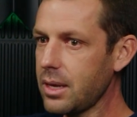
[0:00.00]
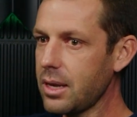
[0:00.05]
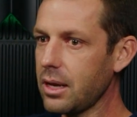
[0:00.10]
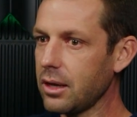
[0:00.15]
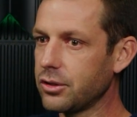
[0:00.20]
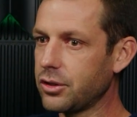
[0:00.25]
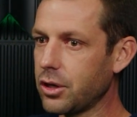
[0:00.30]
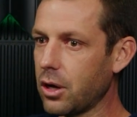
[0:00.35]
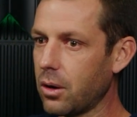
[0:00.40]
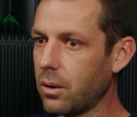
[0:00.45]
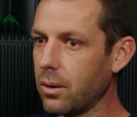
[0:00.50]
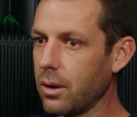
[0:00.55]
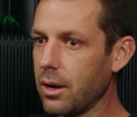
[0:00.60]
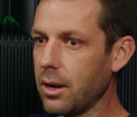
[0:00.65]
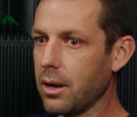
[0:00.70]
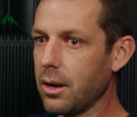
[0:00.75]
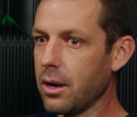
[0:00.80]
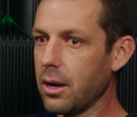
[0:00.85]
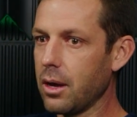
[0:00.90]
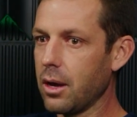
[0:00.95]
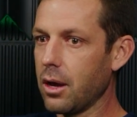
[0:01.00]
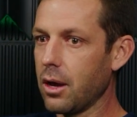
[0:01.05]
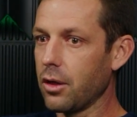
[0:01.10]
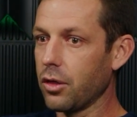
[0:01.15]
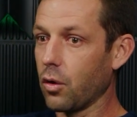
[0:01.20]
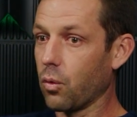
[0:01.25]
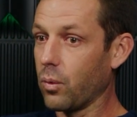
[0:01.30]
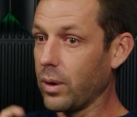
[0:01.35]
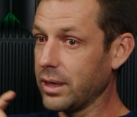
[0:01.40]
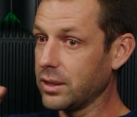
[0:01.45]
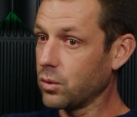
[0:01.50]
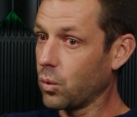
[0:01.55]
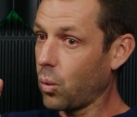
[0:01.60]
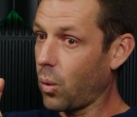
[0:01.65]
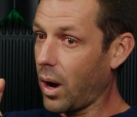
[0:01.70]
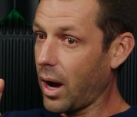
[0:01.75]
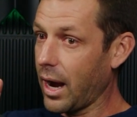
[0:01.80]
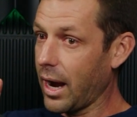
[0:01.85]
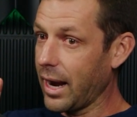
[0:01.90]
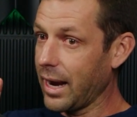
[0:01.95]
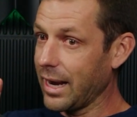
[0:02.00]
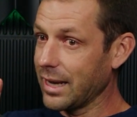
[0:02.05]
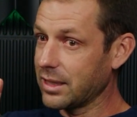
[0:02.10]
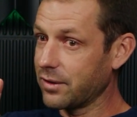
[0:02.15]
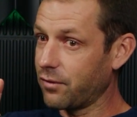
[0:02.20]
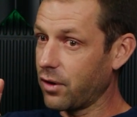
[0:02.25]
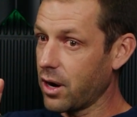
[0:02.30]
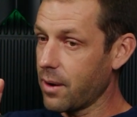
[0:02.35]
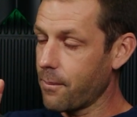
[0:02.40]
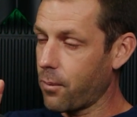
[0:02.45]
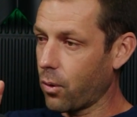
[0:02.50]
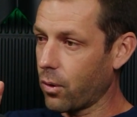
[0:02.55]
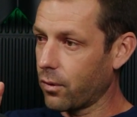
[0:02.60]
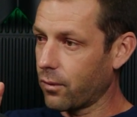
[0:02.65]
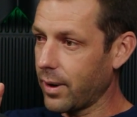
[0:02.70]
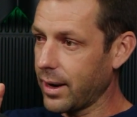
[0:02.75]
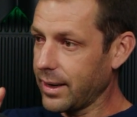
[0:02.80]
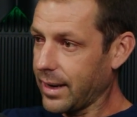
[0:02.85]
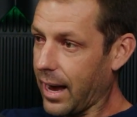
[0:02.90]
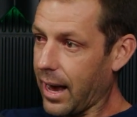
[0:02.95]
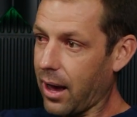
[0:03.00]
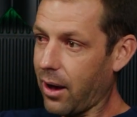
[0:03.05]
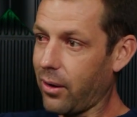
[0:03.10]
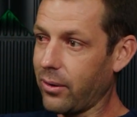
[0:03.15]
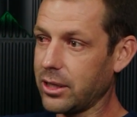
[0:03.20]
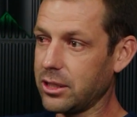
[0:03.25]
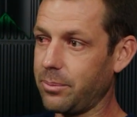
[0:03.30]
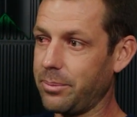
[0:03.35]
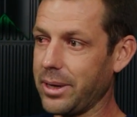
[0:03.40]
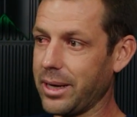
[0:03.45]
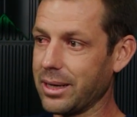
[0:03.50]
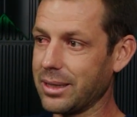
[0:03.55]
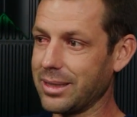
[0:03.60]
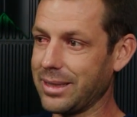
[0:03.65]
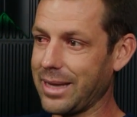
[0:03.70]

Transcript: So the reason why it's very important right now is because